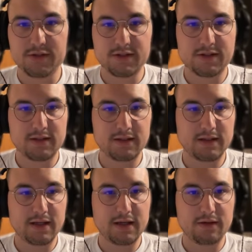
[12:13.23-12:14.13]
just
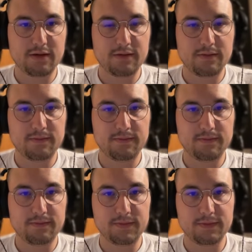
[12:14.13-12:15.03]
layer
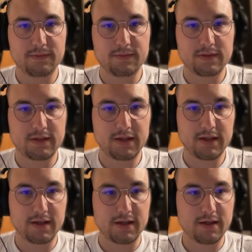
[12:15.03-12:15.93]
the
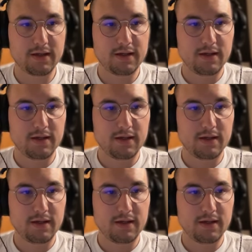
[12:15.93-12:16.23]
kick